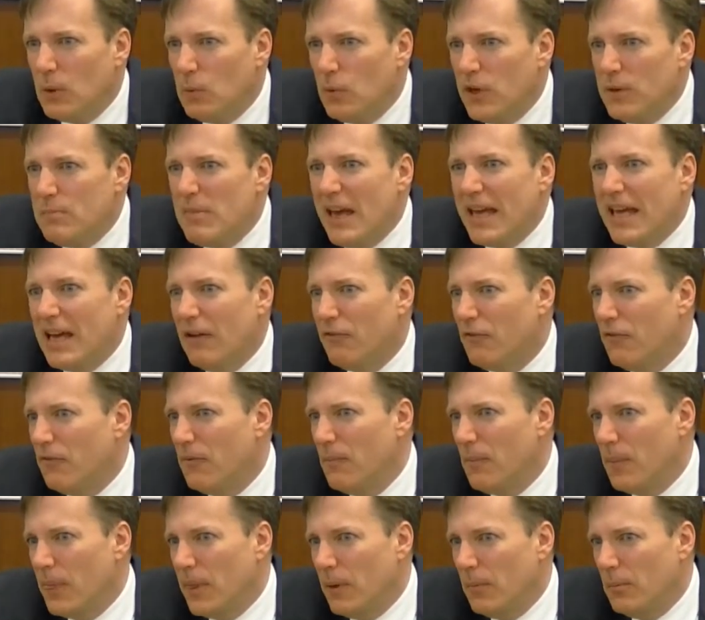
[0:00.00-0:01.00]
we may have
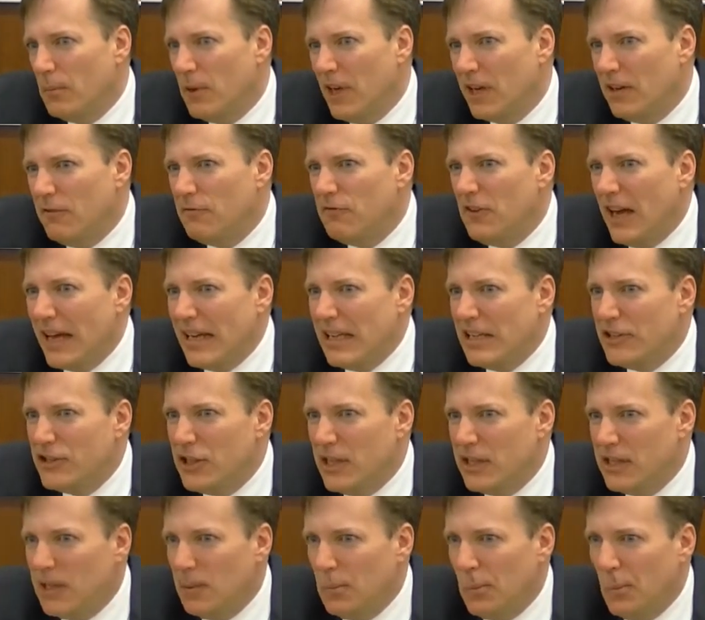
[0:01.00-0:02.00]
an advantage
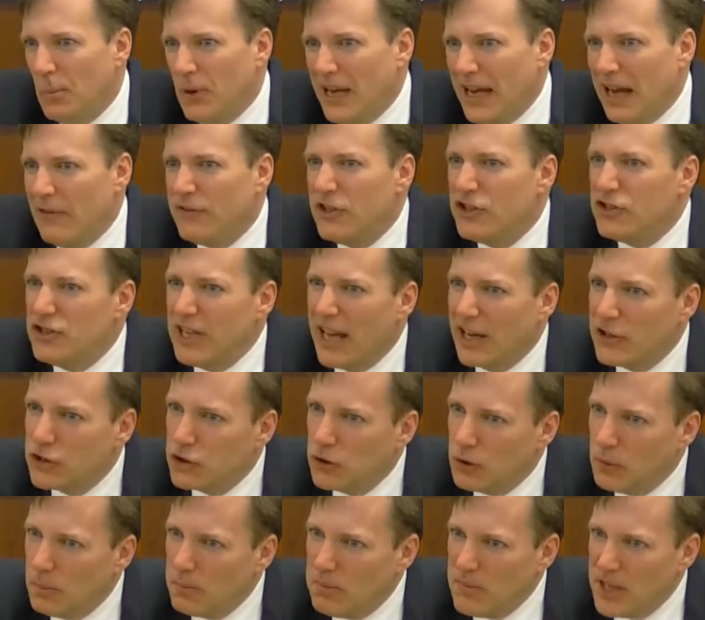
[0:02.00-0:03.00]
in that we have this
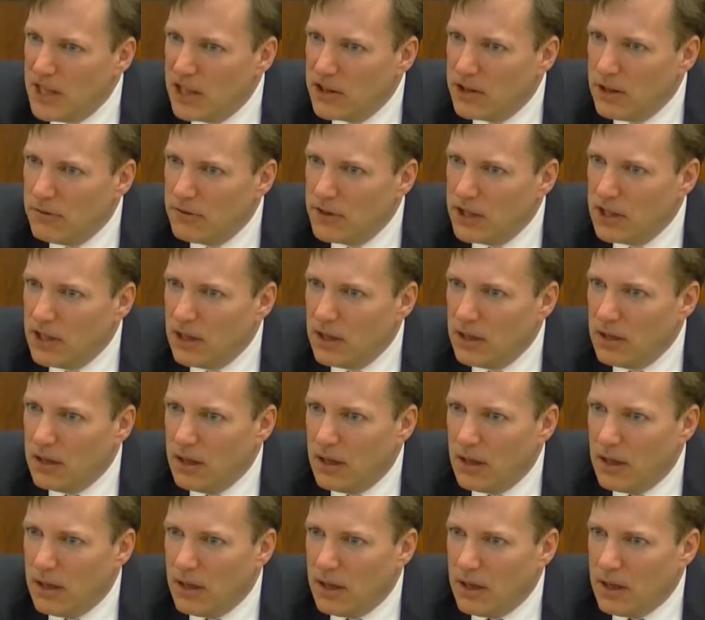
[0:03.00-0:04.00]
national myth of the
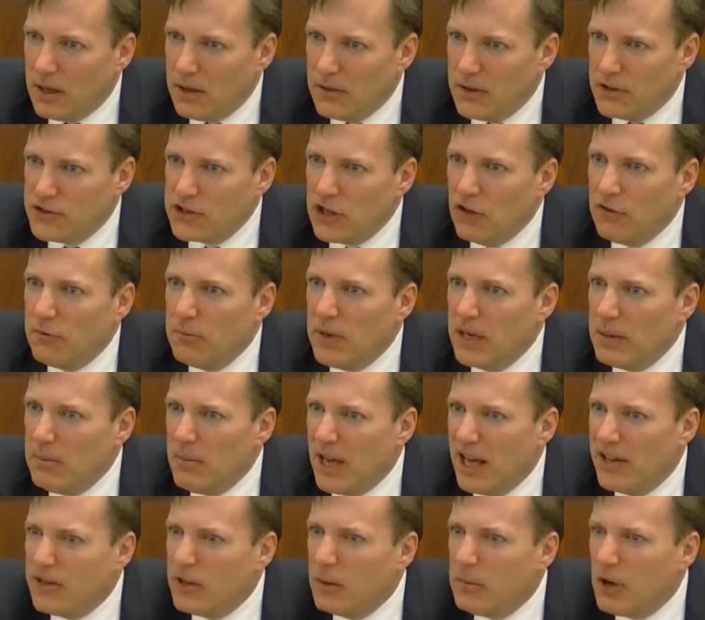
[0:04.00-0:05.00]
the self-made
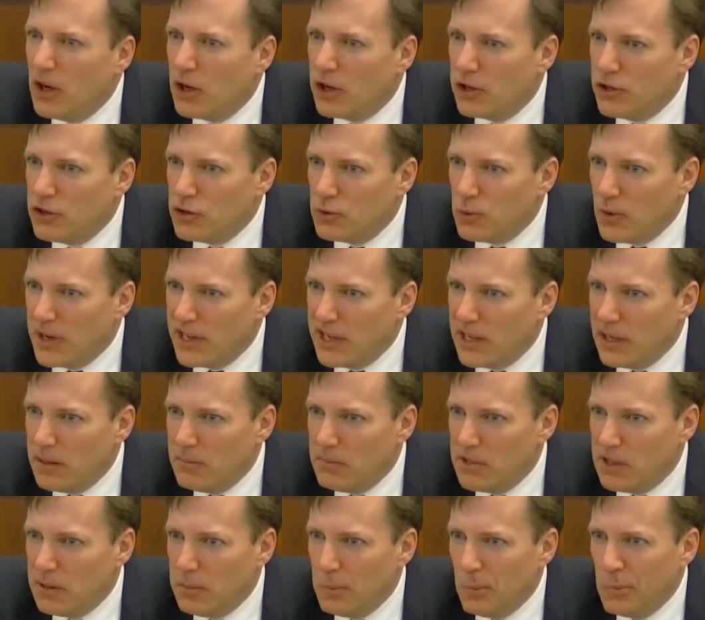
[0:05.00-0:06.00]
man, the American dream,
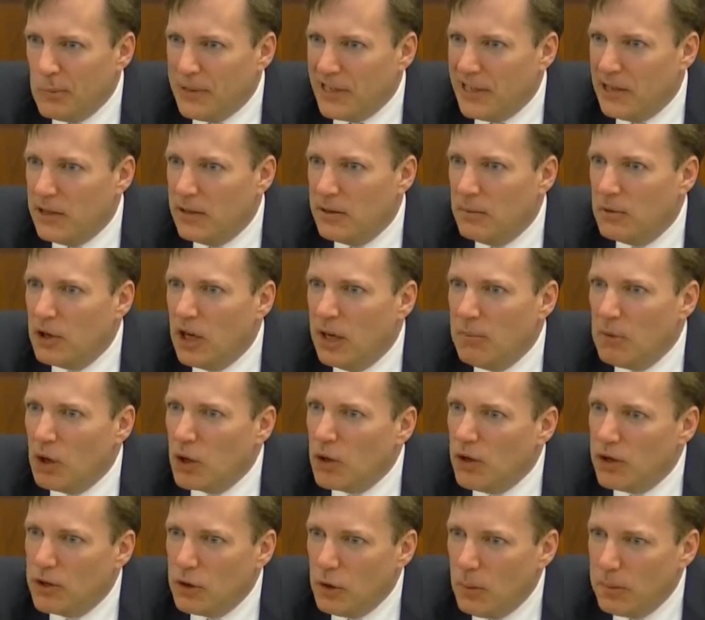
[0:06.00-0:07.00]
the, the, the
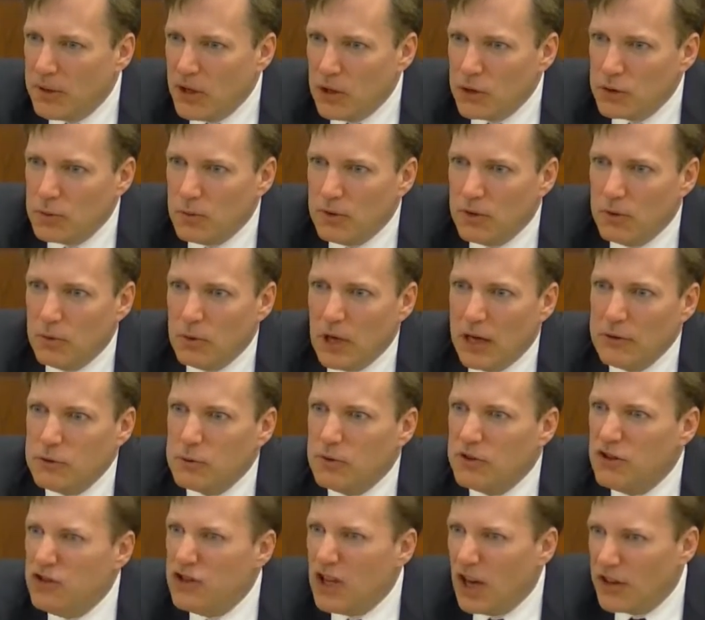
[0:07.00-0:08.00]
immigrant who appears who arrives
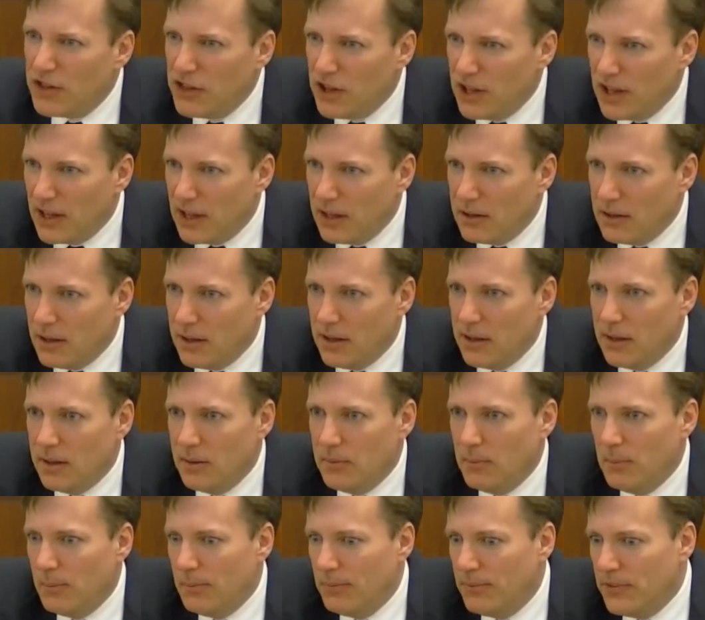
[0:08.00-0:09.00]
with nothing,
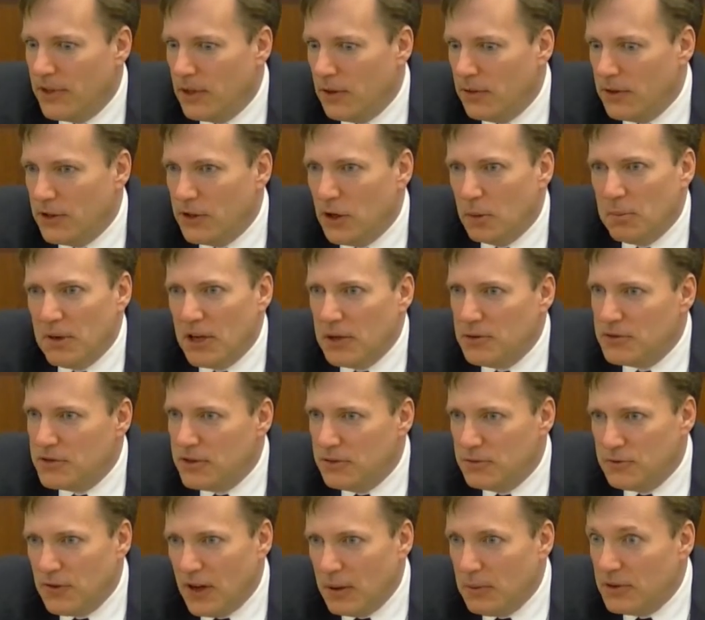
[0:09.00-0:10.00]
the you know the young man whose
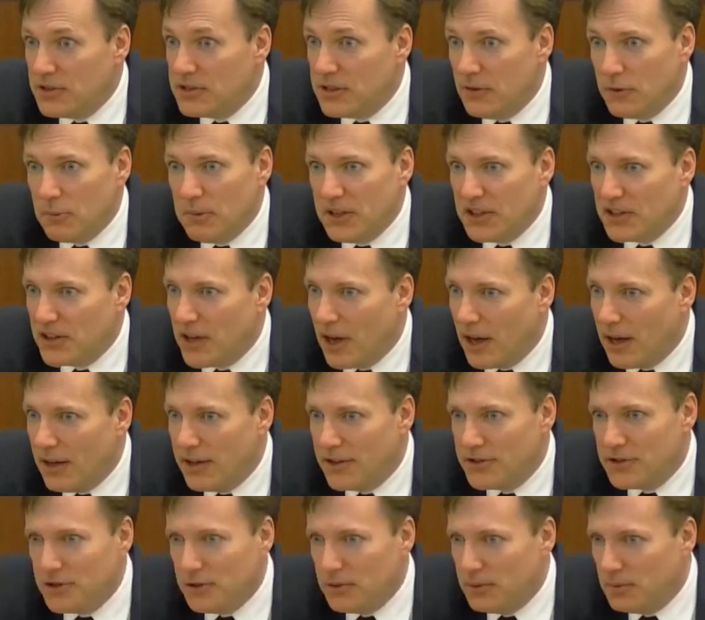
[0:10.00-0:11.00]
family's never been to
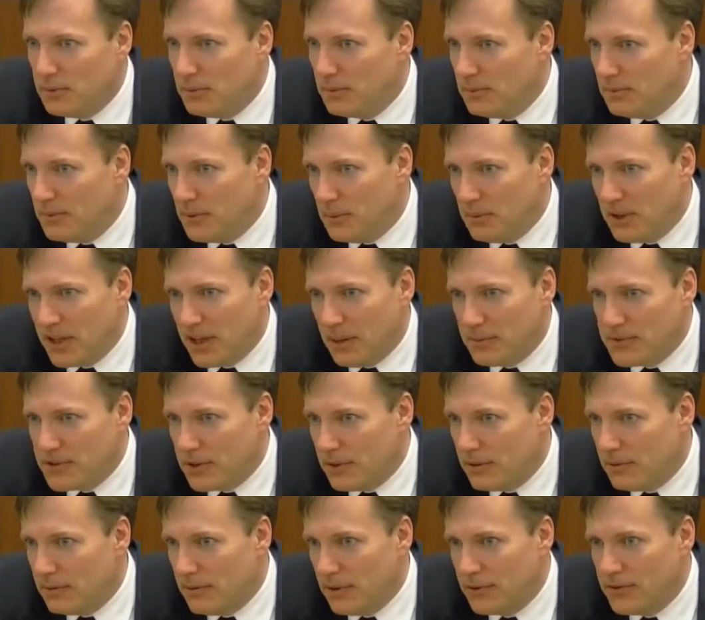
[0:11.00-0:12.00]
college, who, who becomes
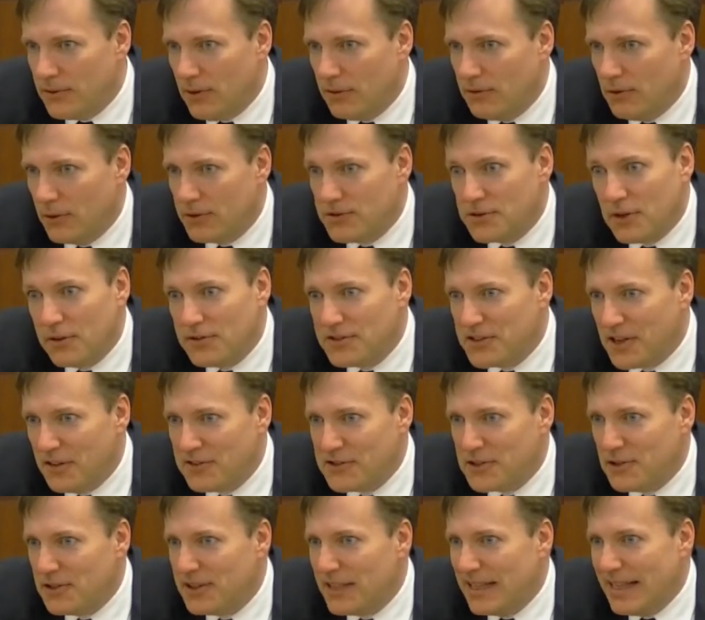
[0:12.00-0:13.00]
a, a foreign service
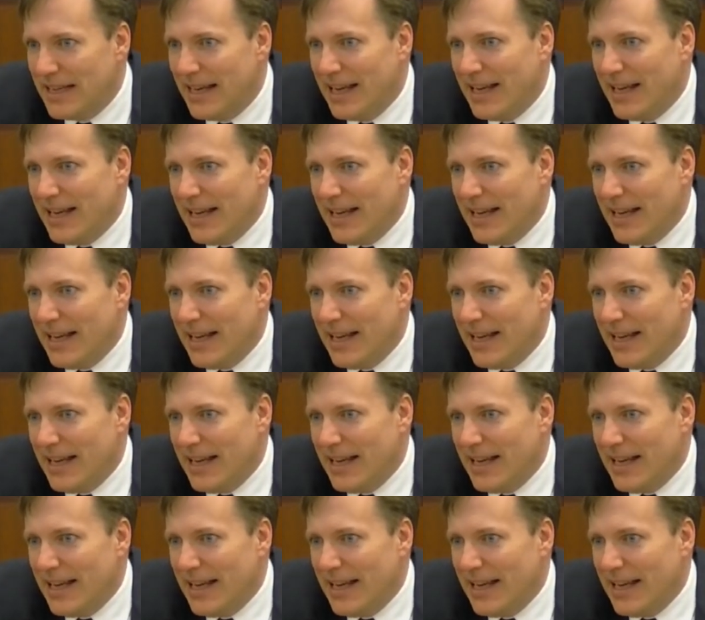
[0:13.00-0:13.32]
officer, the